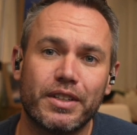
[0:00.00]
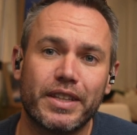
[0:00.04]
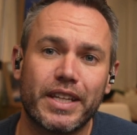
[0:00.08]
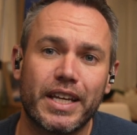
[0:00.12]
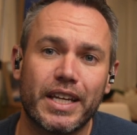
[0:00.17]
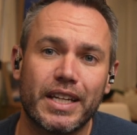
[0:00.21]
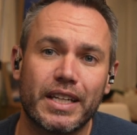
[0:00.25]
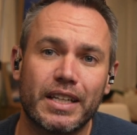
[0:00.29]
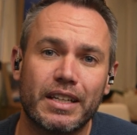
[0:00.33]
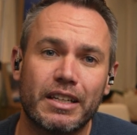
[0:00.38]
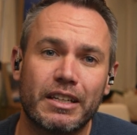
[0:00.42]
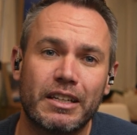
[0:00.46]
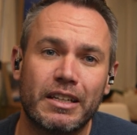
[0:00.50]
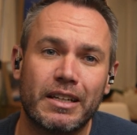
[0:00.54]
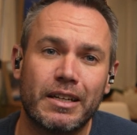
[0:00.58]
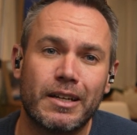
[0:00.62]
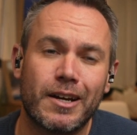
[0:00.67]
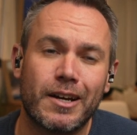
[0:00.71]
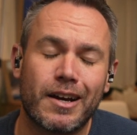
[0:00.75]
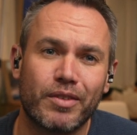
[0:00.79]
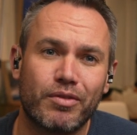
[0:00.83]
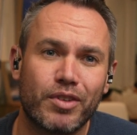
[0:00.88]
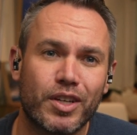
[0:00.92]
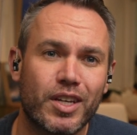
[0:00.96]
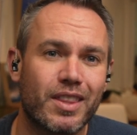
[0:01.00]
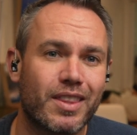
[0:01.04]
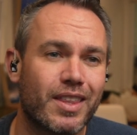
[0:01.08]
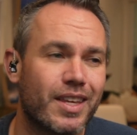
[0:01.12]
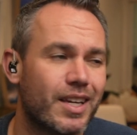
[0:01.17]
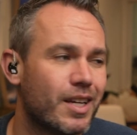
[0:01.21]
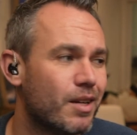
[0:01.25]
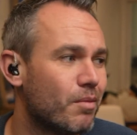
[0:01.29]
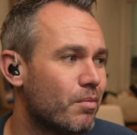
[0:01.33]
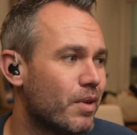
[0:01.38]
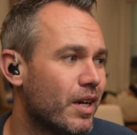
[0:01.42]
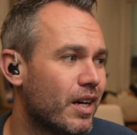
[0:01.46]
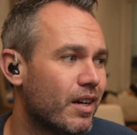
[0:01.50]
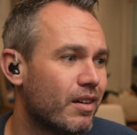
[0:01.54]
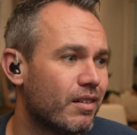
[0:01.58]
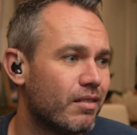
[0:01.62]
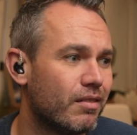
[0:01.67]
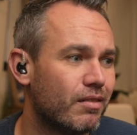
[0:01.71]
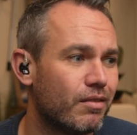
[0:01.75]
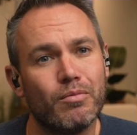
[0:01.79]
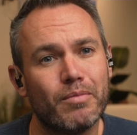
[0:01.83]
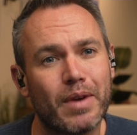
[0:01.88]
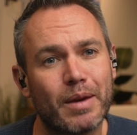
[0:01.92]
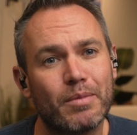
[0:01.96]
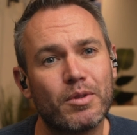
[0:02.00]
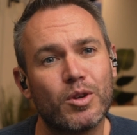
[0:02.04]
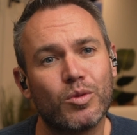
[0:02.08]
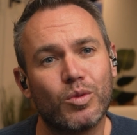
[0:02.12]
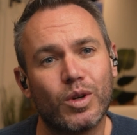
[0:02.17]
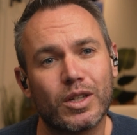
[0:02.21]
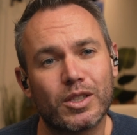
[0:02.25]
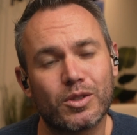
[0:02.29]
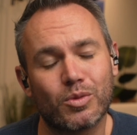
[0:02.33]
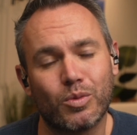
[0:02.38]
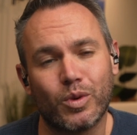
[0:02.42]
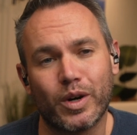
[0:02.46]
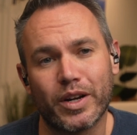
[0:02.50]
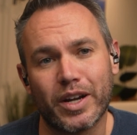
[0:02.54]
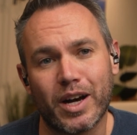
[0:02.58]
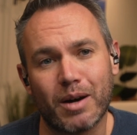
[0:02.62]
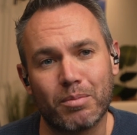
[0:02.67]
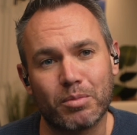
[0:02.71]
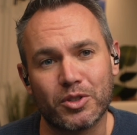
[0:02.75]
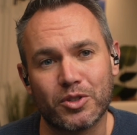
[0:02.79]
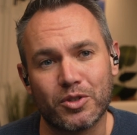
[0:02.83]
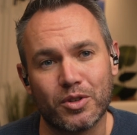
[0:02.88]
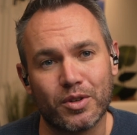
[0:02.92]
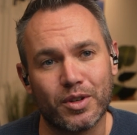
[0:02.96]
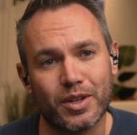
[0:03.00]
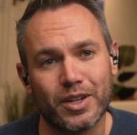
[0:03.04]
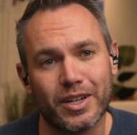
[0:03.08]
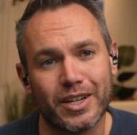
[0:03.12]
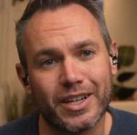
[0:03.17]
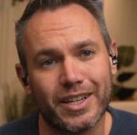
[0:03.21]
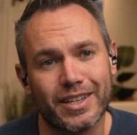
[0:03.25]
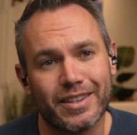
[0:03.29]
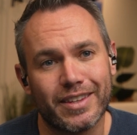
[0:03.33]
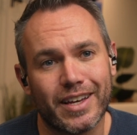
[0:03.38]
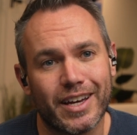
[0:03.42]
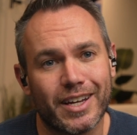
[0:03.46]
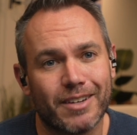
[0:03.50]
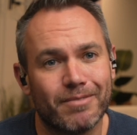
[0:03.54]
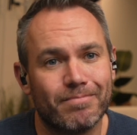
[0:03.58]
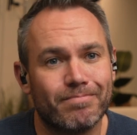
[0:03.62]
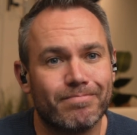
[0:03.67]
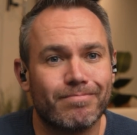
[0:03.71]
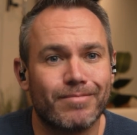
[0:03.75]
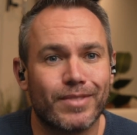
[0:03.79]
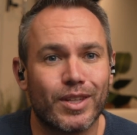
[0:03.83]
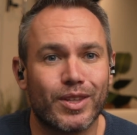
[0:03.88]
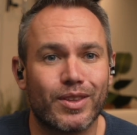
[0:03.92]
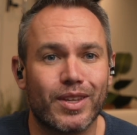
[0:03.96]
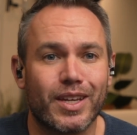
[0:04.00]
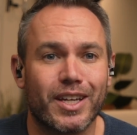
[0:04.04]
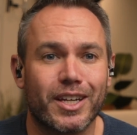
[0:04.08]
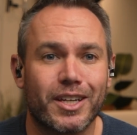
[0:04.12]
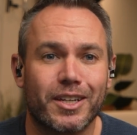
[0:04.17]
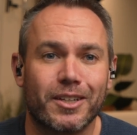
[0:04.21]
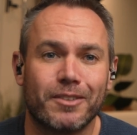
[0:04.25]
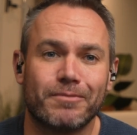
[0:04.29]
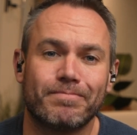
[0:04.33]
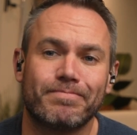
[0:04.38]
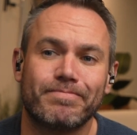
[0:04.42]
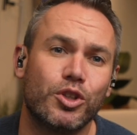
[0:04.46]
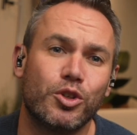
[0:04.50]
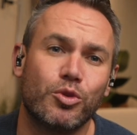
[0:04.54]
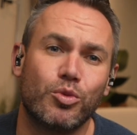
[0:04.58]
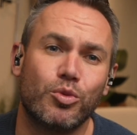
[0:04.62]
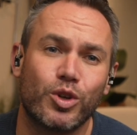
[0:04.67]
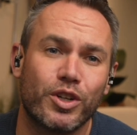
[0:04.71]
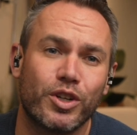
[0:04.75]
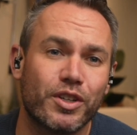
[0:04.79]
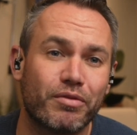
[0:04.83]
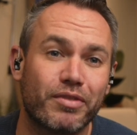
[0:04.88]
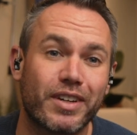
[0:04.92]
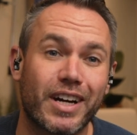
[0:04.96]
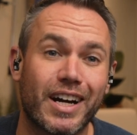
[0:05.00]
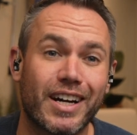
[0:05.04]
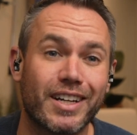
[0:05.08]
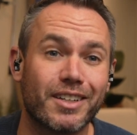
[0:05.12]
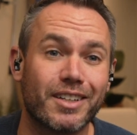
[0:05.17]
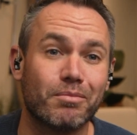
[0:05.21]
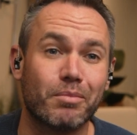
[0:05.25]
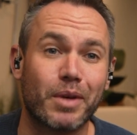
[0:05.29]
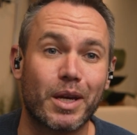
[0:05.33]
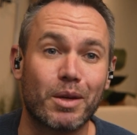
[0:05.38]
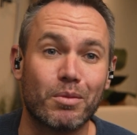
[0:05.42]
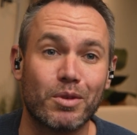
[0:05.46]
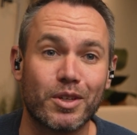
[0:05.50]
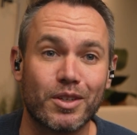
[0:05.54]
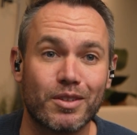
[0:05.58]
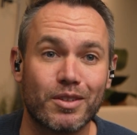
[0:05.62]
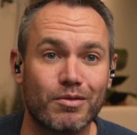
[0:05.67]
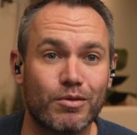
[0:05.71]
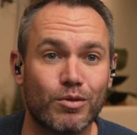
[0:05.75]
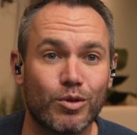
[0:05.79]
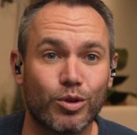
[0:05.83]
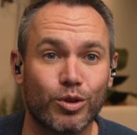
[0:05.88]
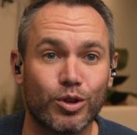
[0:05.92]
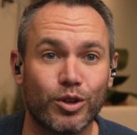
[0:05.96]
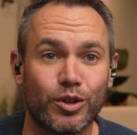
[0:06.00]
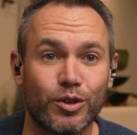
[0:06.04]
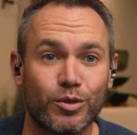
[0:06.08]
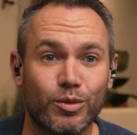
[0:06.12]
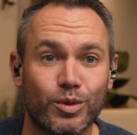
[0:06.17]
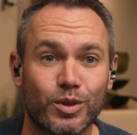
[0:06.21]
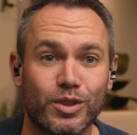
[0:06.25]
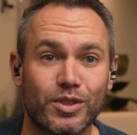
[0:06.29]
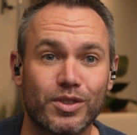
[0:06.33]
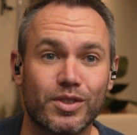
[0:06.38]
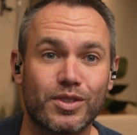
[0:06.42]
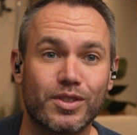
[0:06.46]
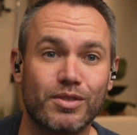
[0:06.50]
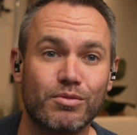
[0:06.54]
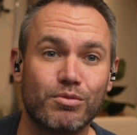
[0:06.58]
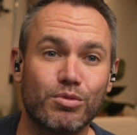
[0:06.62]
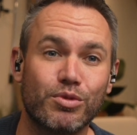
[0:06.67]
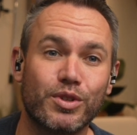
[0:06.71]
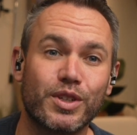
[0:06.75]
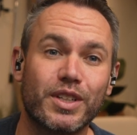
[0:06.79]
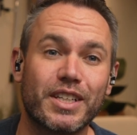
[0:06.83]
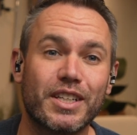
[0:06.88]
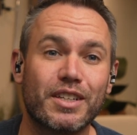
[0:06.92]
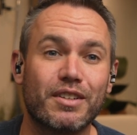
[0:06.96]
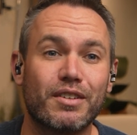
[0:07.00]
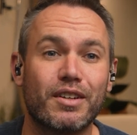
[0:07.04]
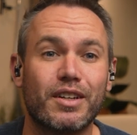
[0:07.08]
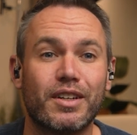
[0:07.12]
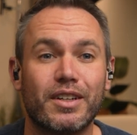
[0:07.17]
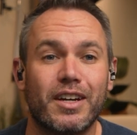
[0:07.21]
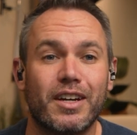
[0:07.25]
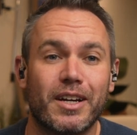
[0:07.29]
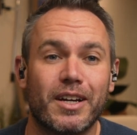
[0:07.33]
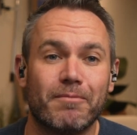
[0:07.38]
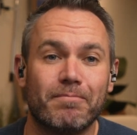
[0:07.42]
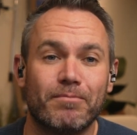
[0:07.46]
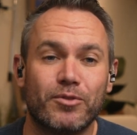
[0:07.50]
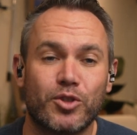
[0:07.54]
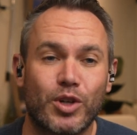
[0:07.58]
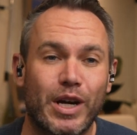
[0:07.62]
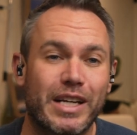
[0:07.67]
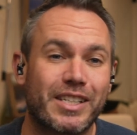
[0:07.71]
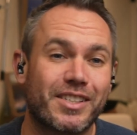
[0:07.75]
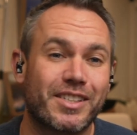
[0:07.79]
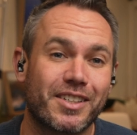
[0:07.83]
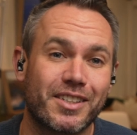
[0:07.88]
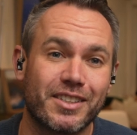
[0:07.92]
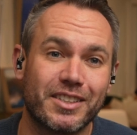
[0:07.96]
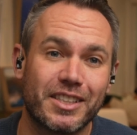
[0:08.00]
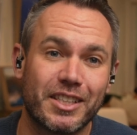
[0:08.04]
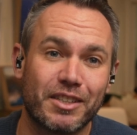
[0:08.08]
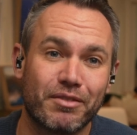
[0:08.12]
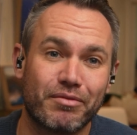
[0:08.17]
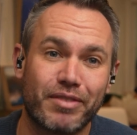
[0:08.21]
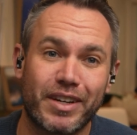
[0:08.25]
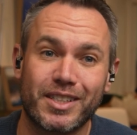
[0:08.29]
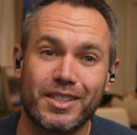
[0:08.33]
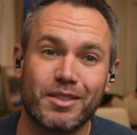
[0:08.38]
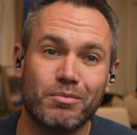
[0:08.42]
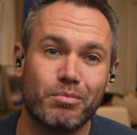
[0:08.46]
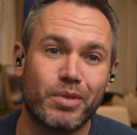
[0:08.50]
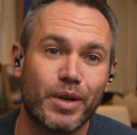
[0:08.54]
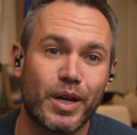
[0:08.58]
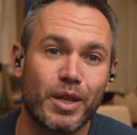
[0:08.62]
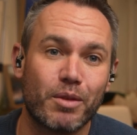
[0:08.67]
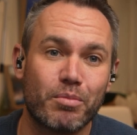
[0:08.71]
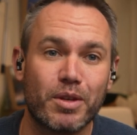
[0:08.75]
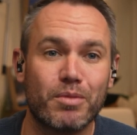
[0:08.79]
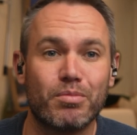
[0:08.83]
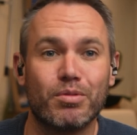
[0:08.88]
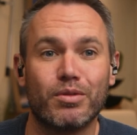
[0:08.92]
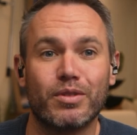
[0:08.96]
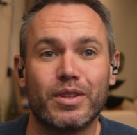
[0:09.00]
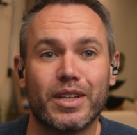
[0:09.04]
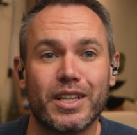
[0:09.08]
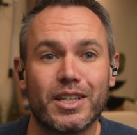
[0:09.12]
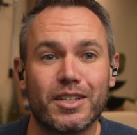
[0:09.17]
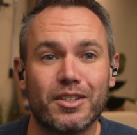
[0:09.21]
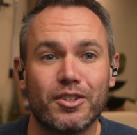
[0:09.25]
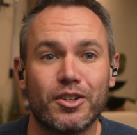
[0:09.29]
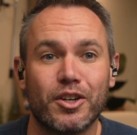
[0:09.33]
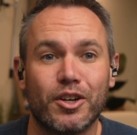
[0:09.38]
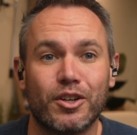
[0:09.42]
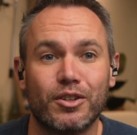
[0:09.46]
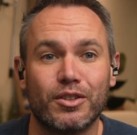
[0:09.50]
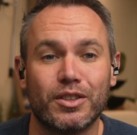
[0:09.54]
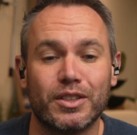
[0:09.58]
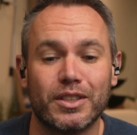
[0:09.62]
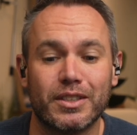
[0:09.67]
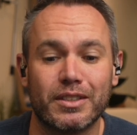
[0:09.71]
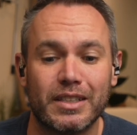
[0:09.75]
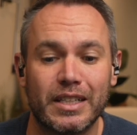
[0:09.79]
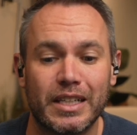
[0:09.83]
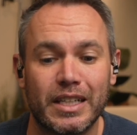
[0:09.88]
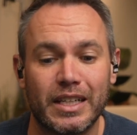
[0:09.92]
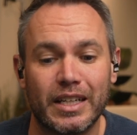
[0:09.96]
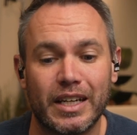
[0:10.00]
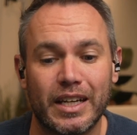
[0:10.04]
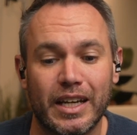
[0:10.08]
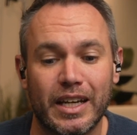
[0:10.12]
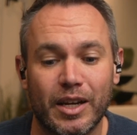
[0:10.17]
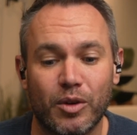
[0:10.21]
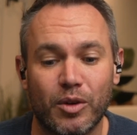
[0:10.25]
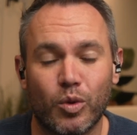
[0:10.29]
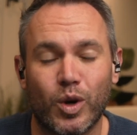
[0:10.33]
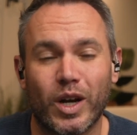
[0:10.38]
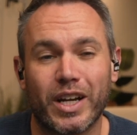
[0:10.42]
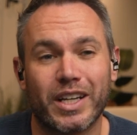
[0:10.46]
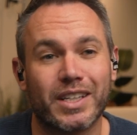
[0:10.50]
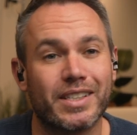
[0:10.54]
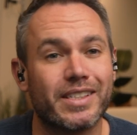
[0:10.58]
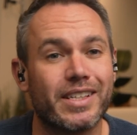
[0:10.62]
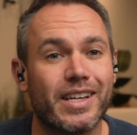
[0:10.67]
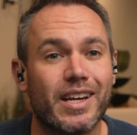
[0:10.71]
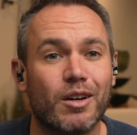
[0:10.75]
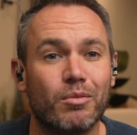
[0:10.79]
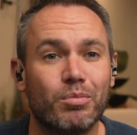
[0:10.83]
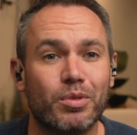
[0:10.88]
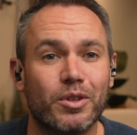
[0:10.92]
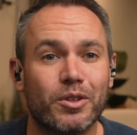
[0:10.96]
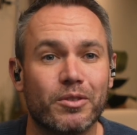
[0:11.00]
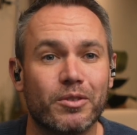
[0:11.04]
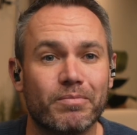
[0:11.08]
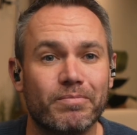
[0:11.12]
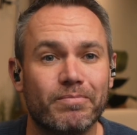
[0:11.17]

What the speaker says: And then if you can think about maybe what's one opportunity that you think you wouldn't have gotten maybe, or it was really drastically affected by the people that you know and wanting to help you.